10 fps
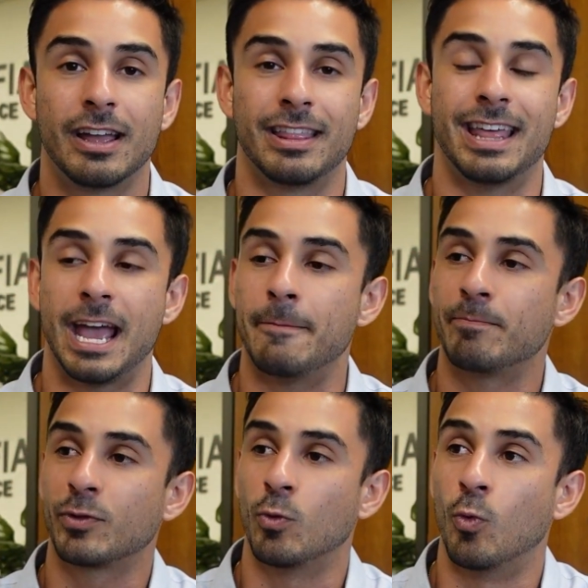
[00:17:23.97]
that
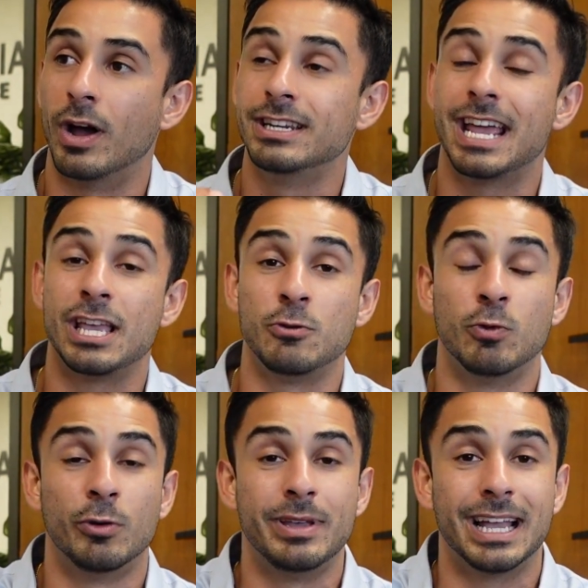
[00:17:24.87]
one day you
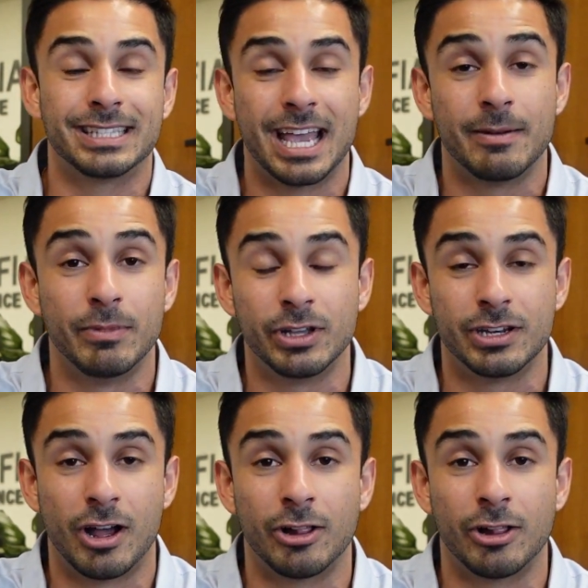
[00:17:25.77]
will be at $10 million,